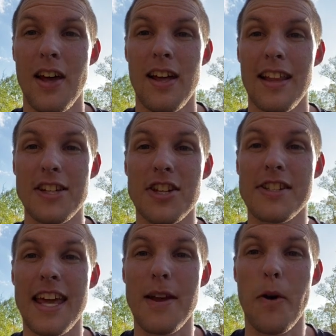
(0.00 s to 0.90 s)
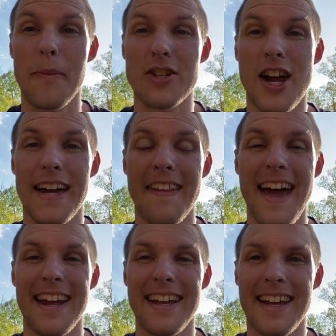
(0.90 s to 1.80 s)
let's just say he won't be trying that
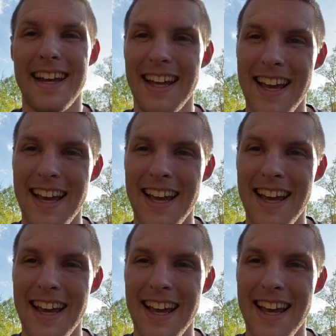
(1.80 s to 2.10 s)
again.